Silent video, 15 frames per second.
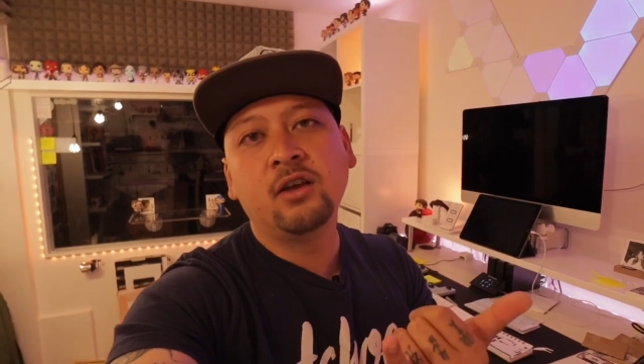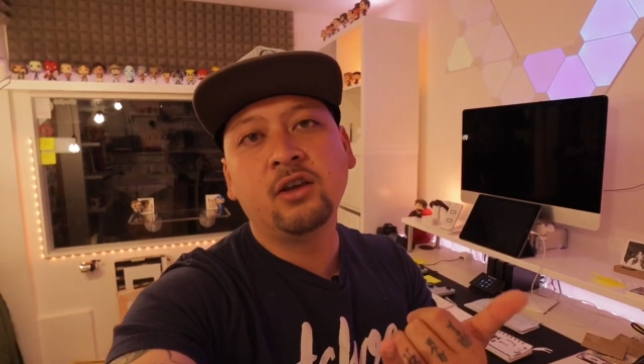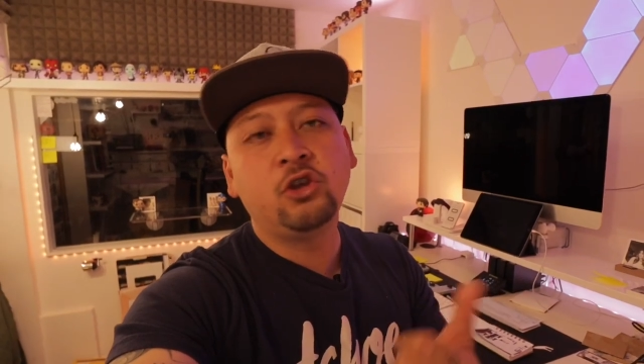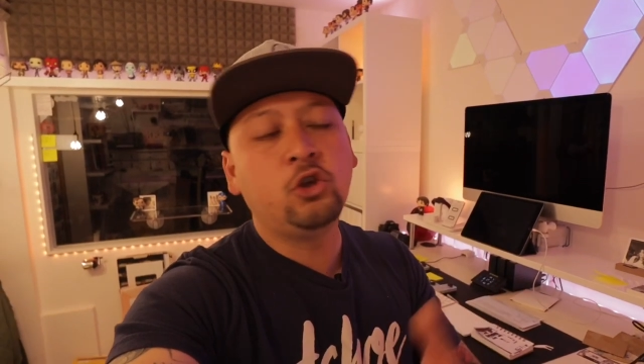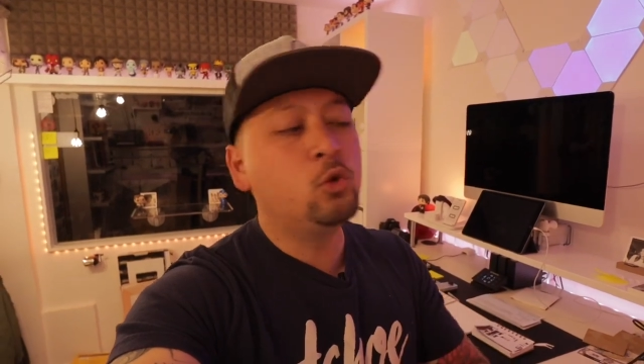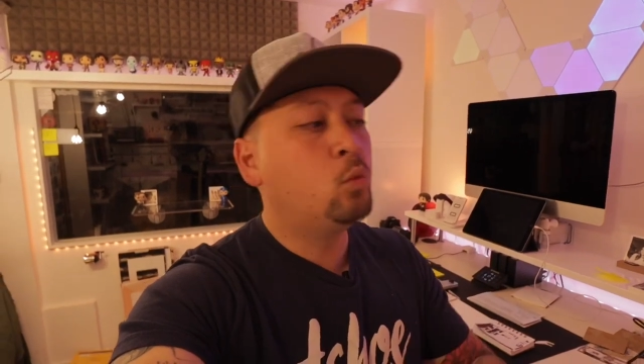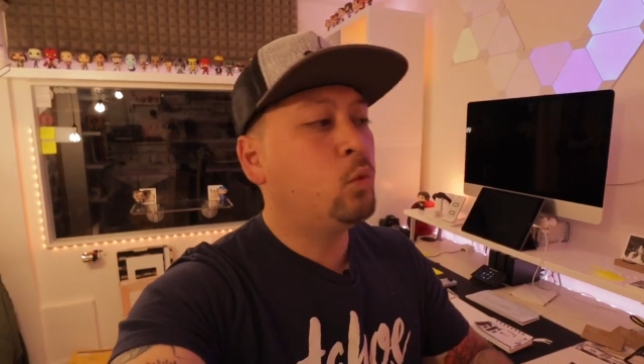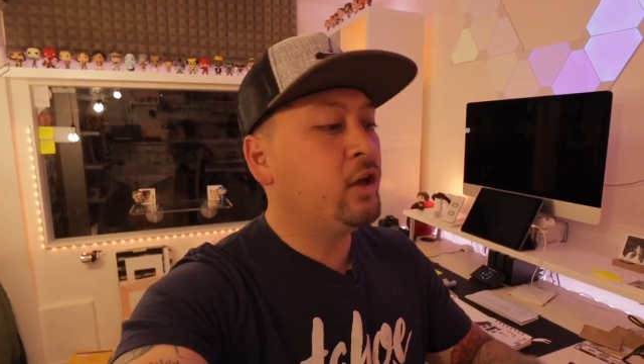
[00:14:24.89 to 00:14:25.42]

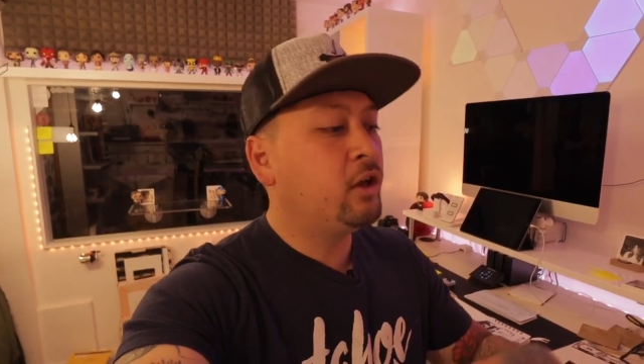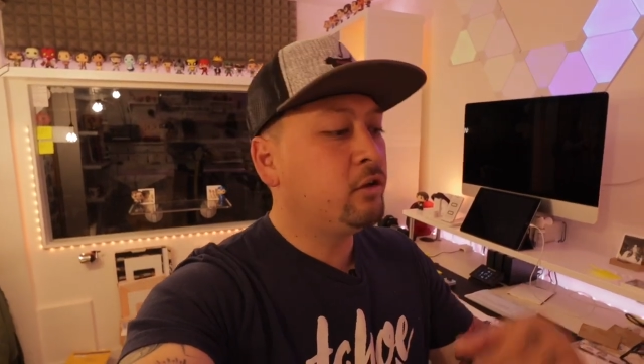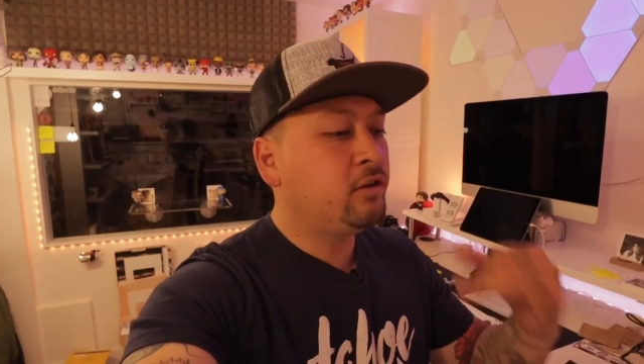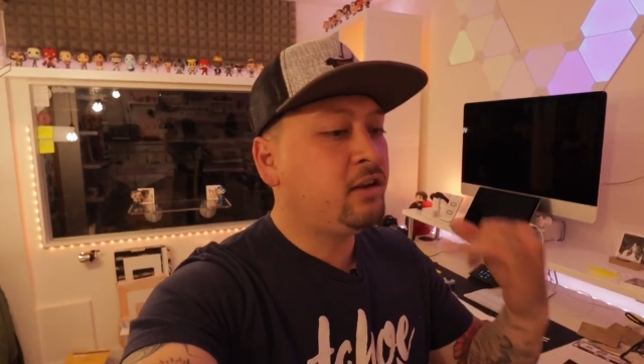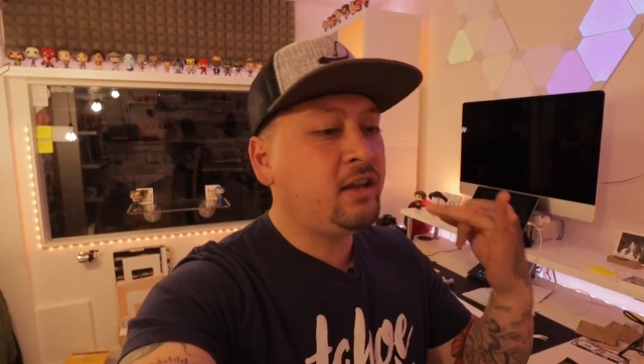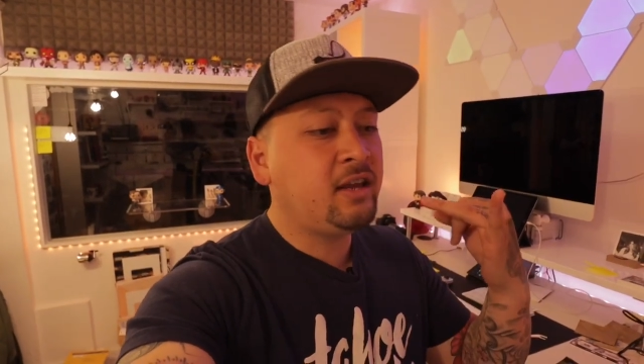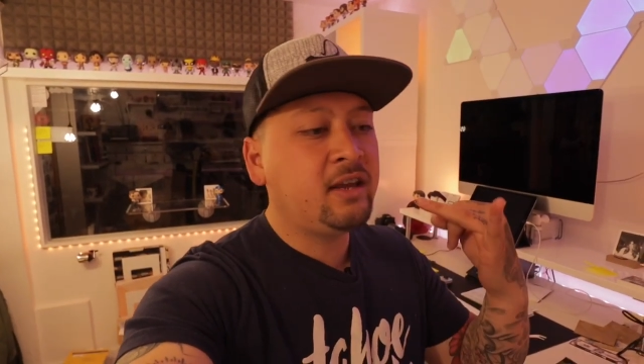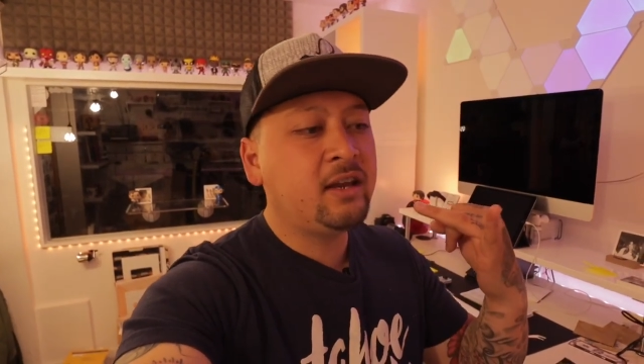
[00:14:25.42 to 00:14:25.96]
you will
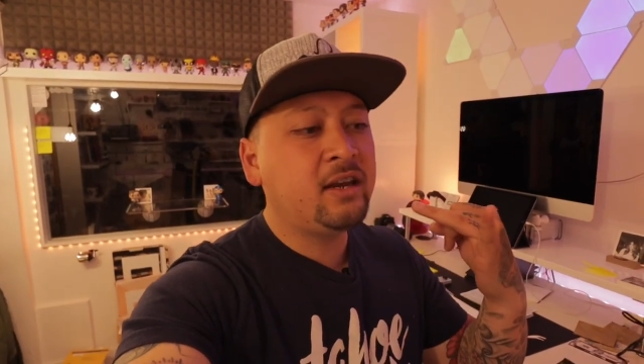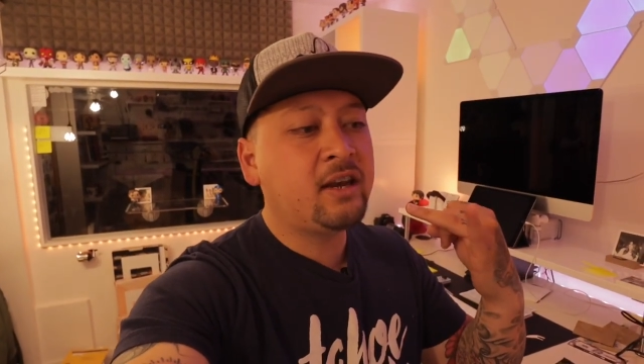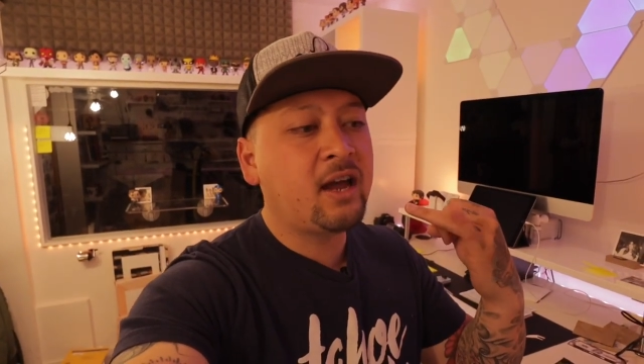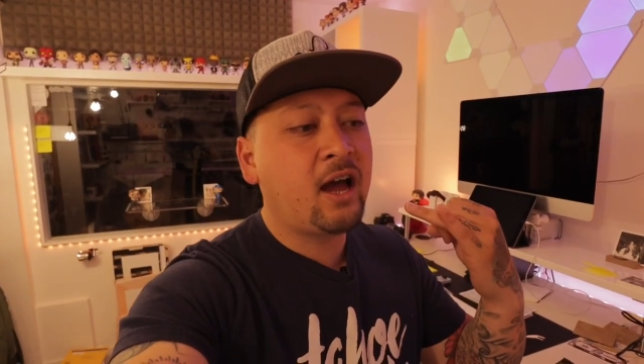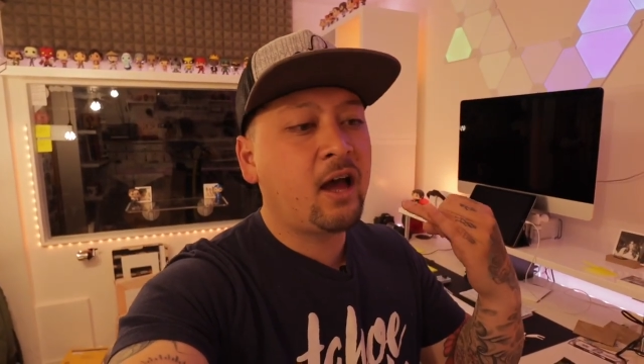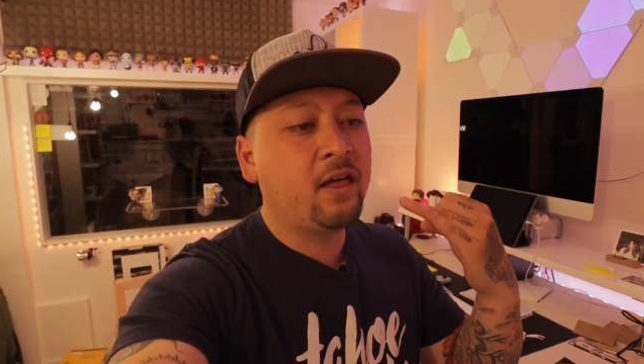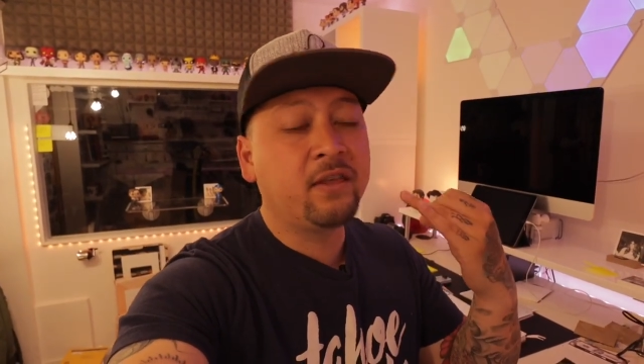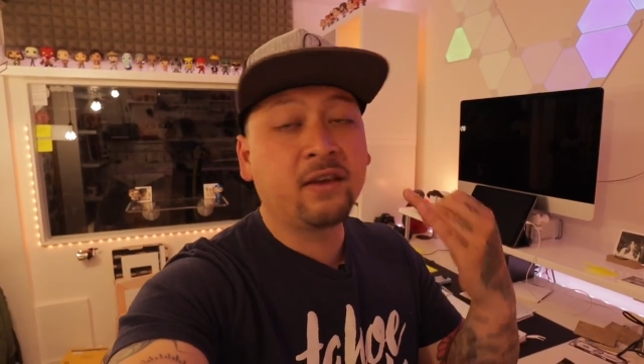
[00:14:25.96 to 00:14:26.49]
need
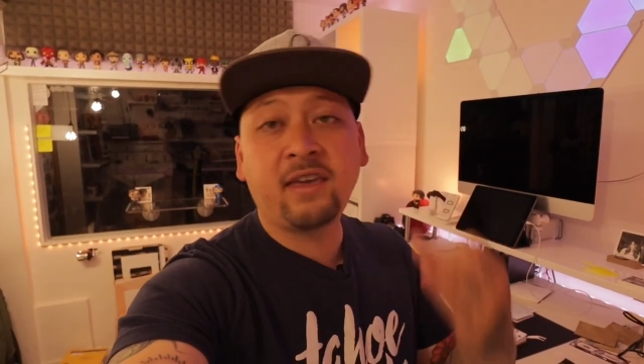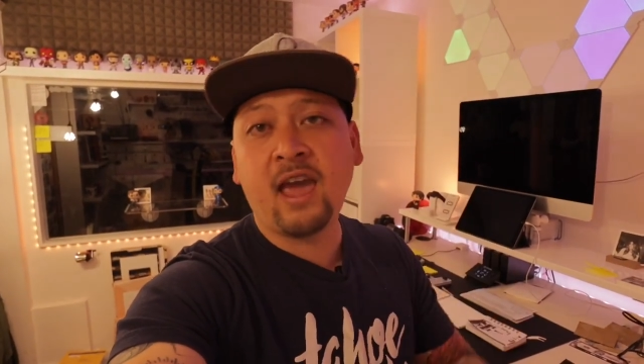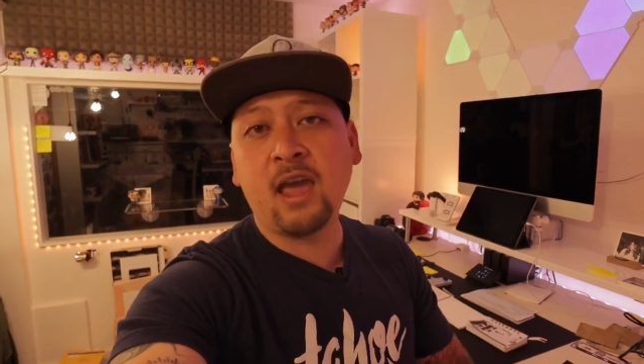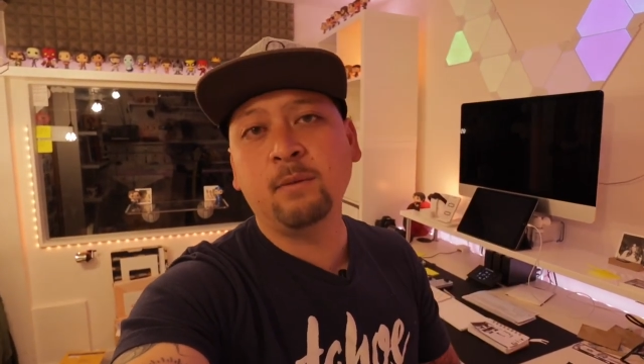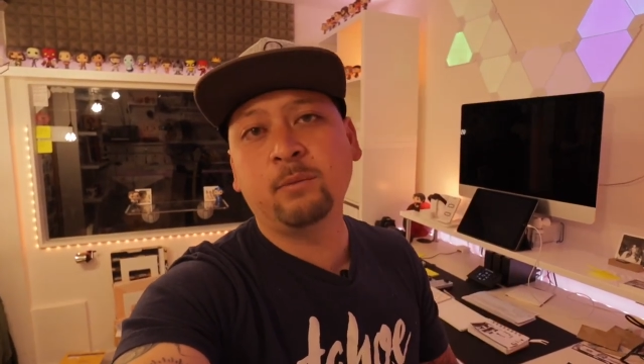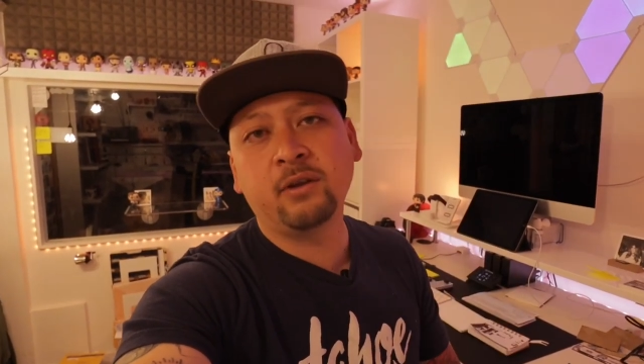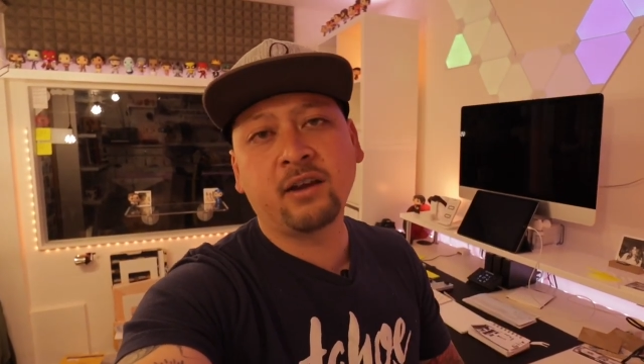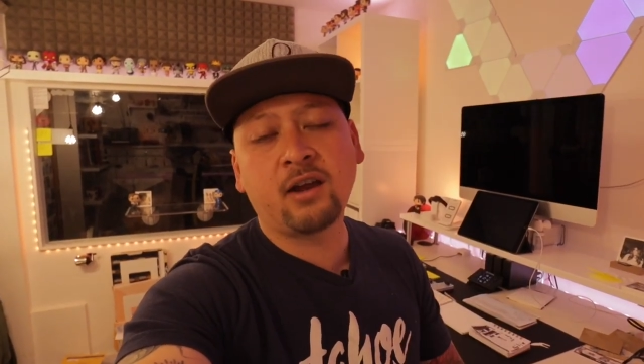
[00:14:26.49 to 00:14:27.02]
the
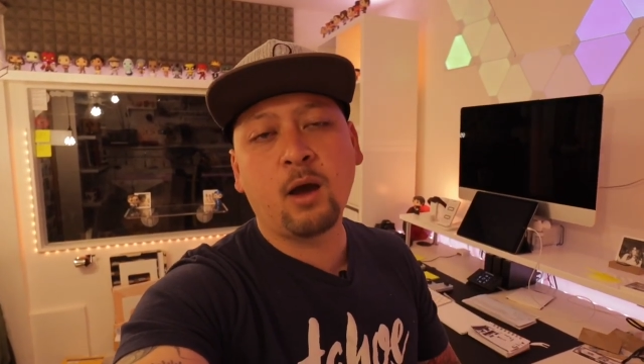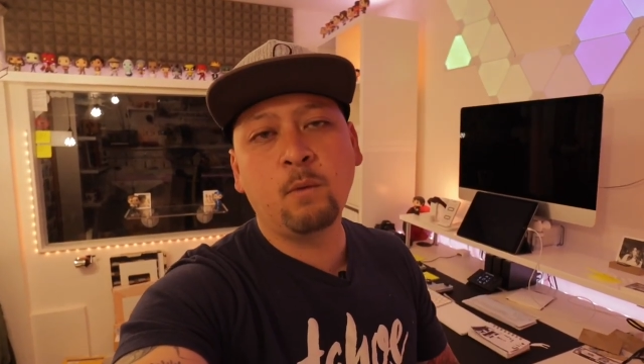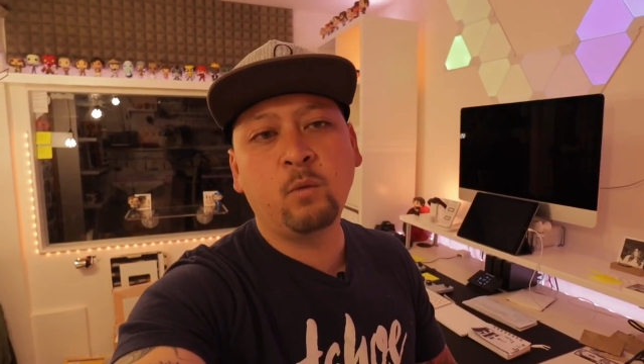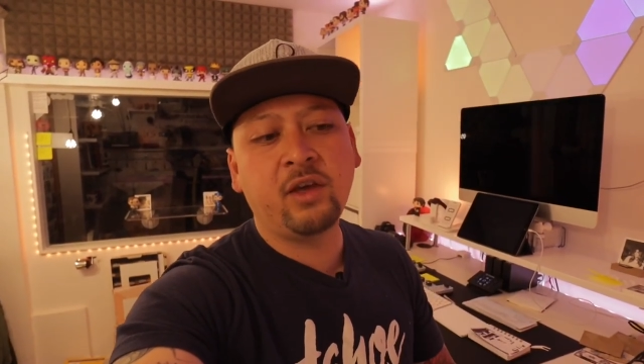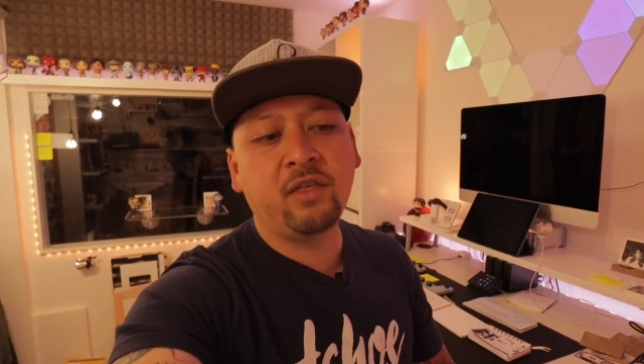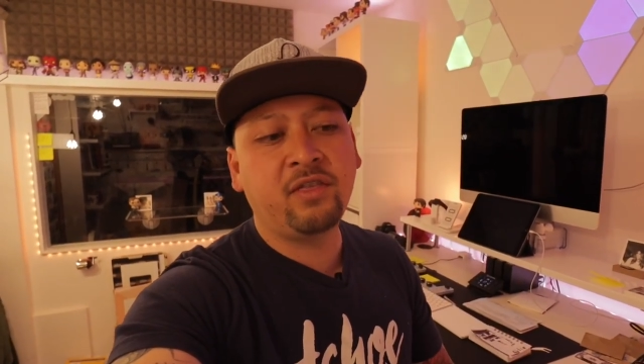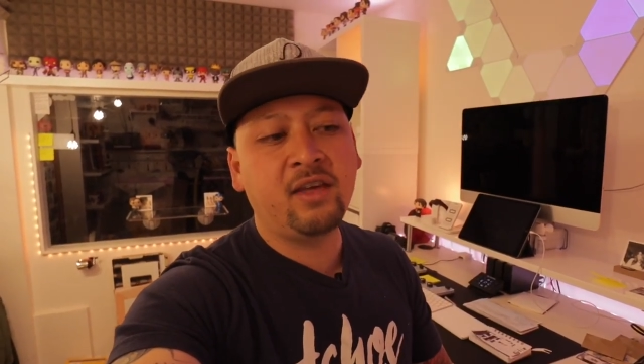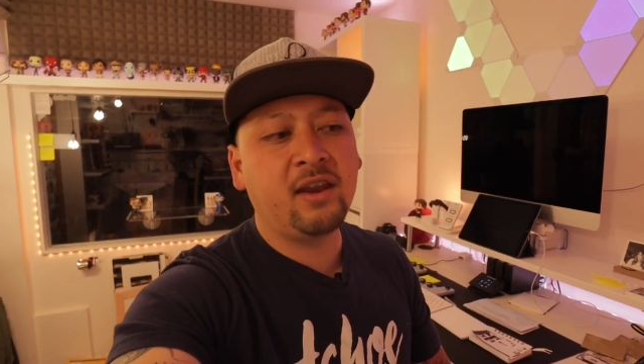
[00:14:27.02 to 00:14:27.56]
cable that come
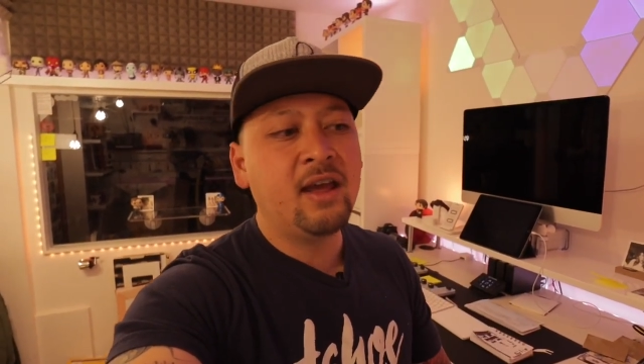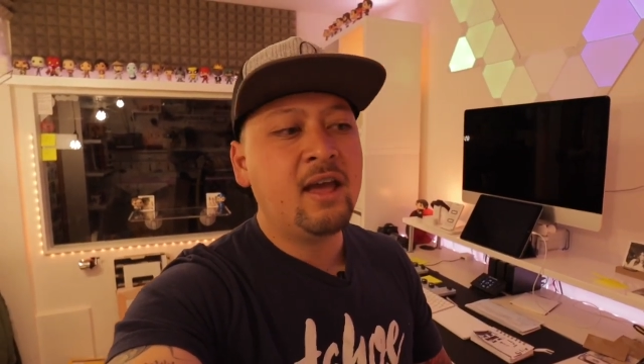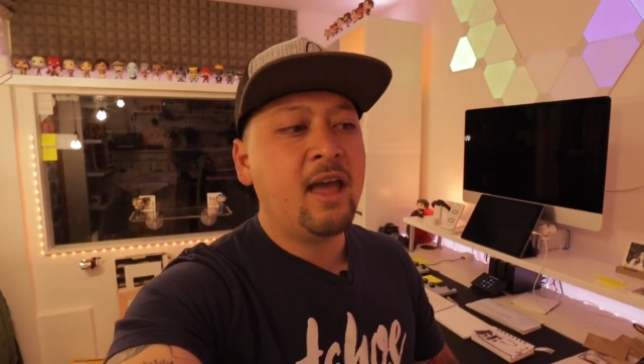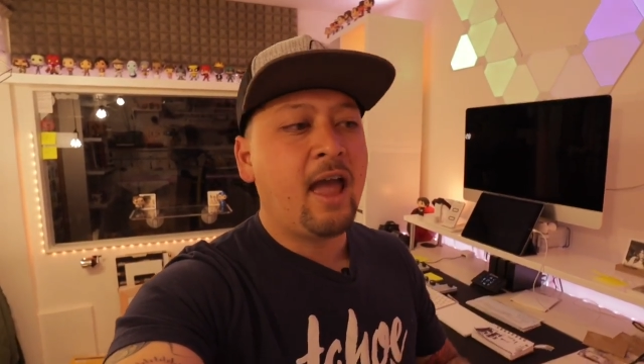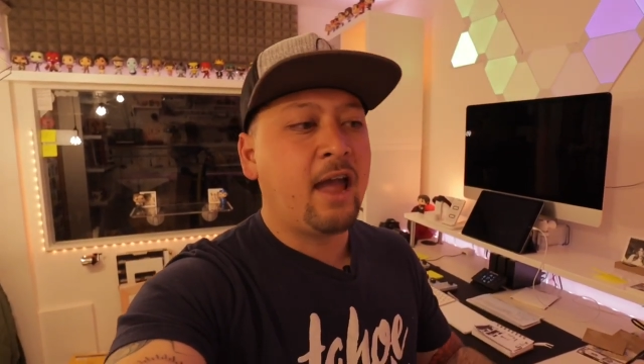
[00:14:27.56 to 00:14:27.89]
with it,